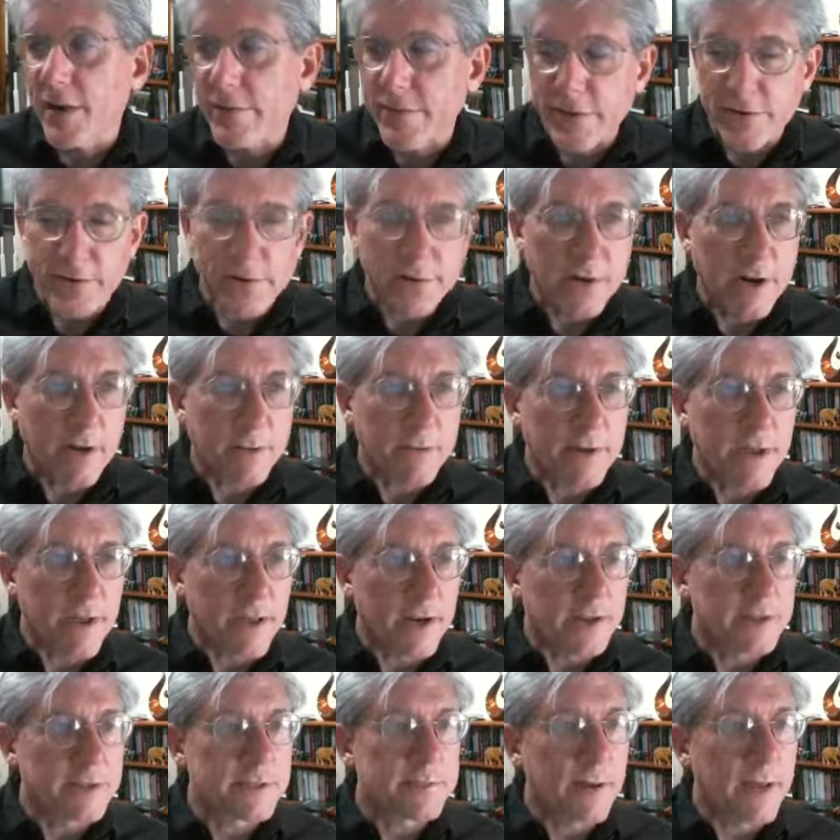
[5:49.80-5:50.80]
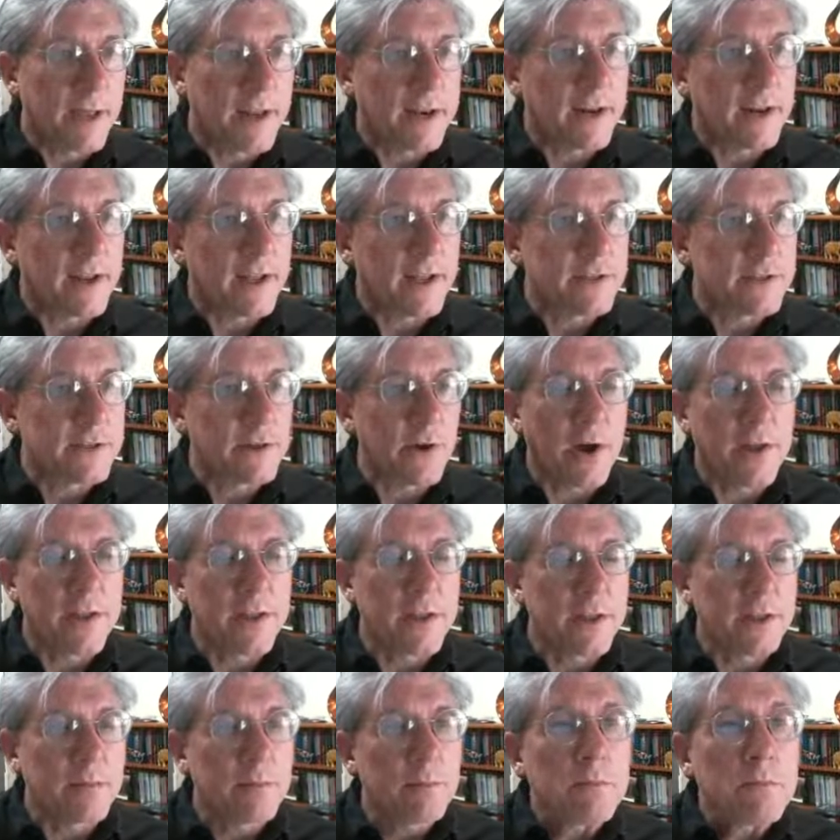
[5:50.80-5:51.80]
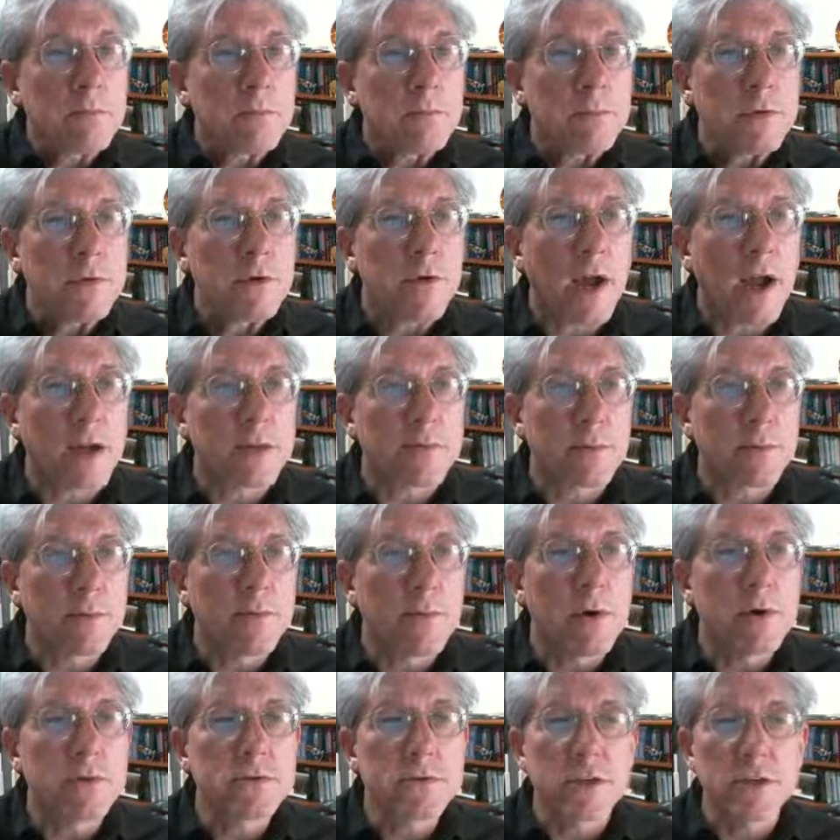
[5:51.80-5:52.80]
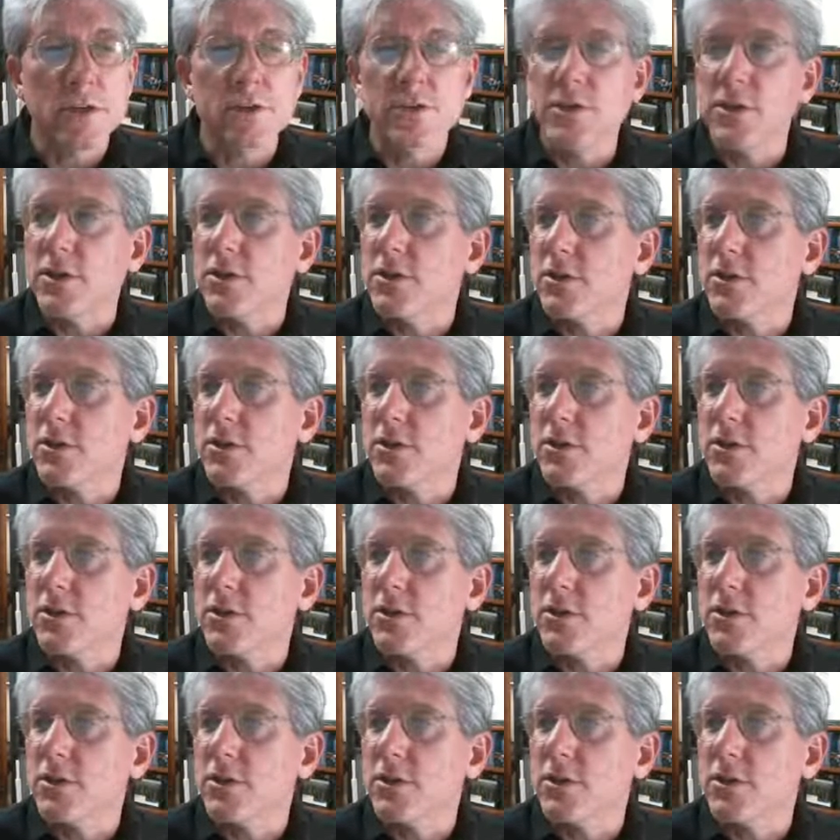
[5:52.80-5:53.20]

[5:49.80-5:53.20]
afternoon and I'm kind of spent, so I think you guys were mostly interested in